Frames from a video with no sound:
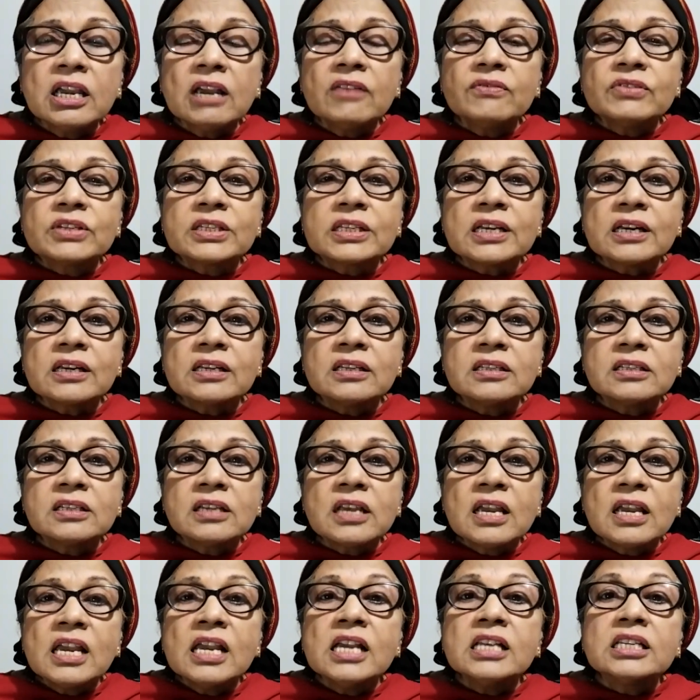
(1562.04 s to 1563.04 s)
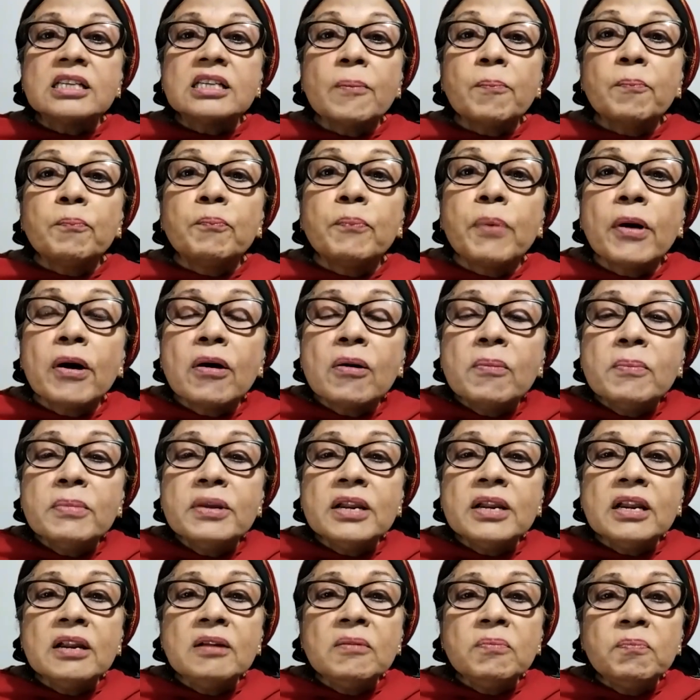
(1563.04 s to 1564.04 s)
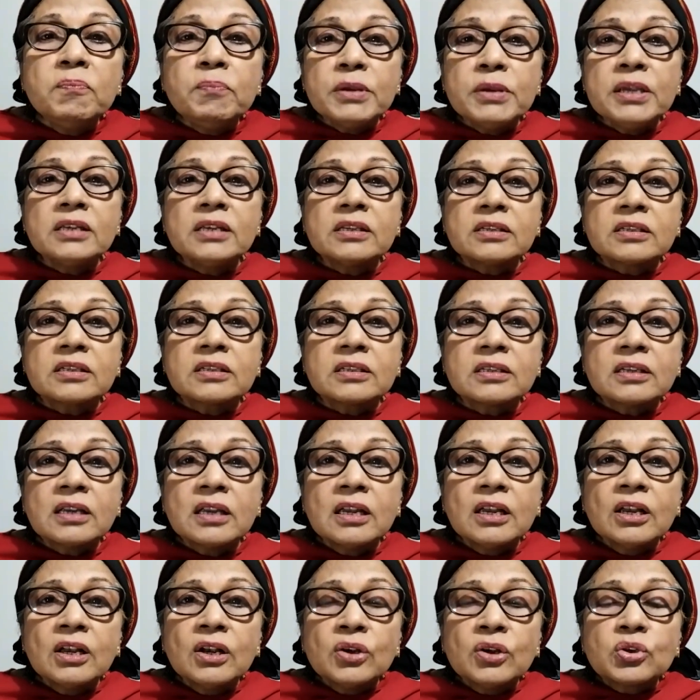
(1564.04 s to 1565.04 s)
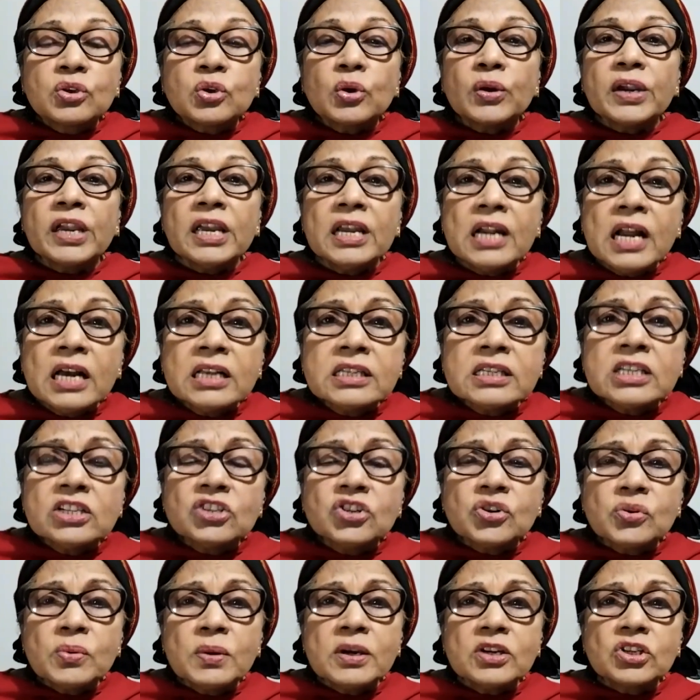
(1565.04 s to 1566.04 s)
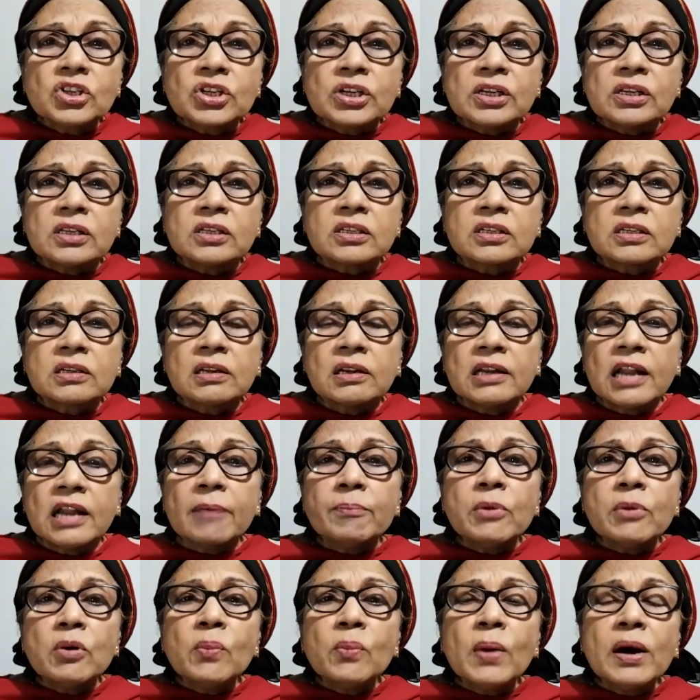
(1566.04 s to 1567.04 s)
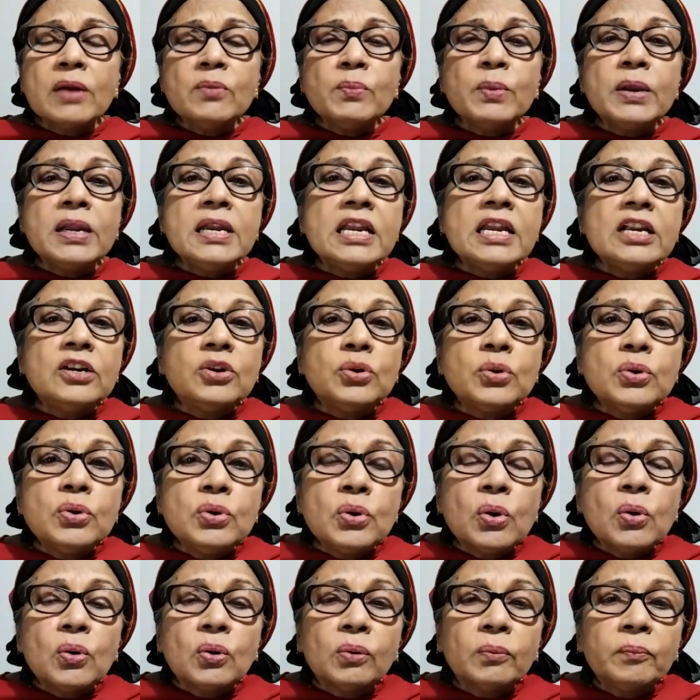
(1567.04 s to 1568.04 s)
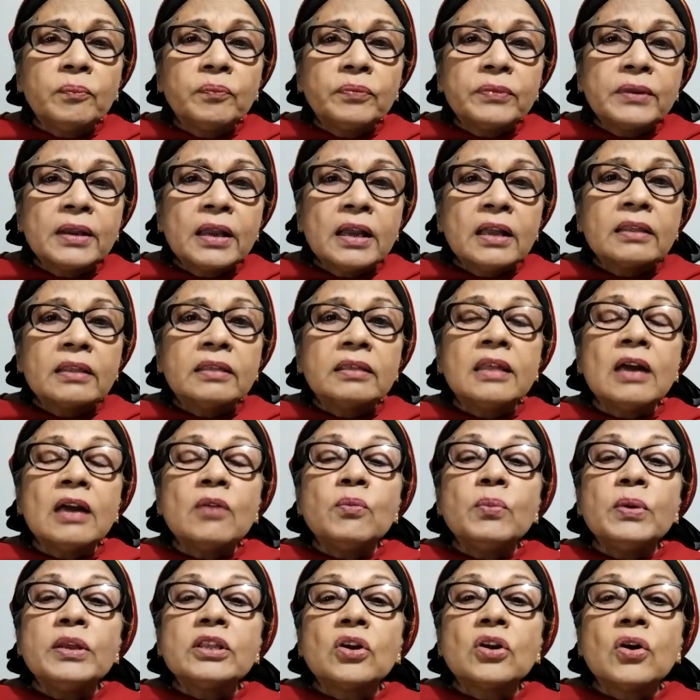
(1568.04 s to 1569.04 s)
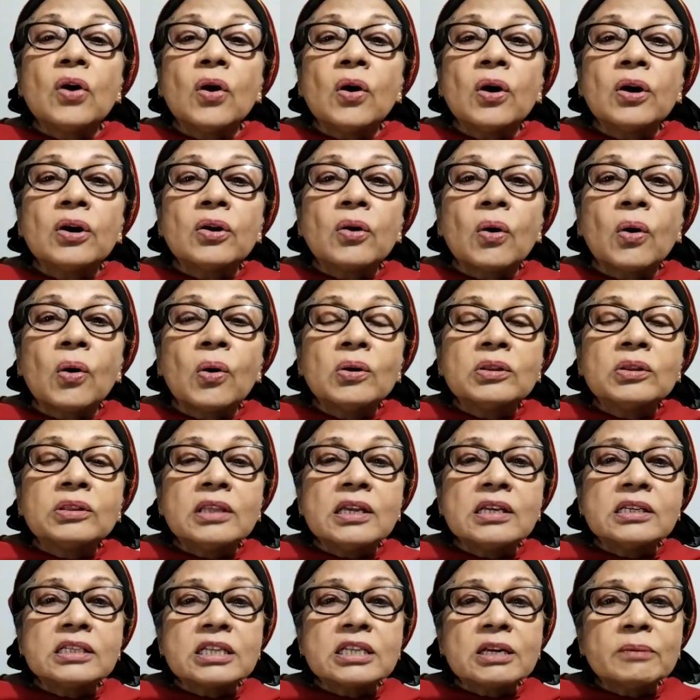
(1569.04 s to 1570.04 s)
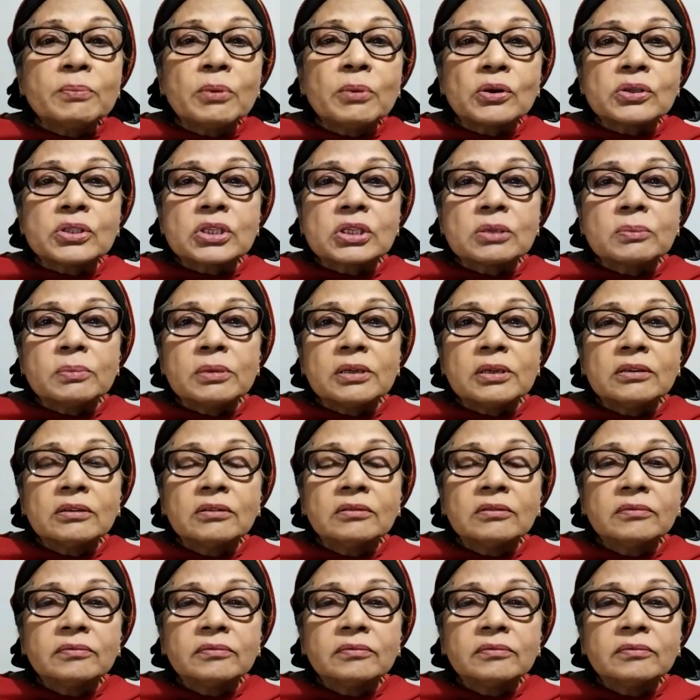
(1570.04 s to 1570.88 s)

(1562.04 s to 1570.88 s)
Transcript: gives us, is a permanent peace. So in our situations, number one, we need to know that with God, all things are possible.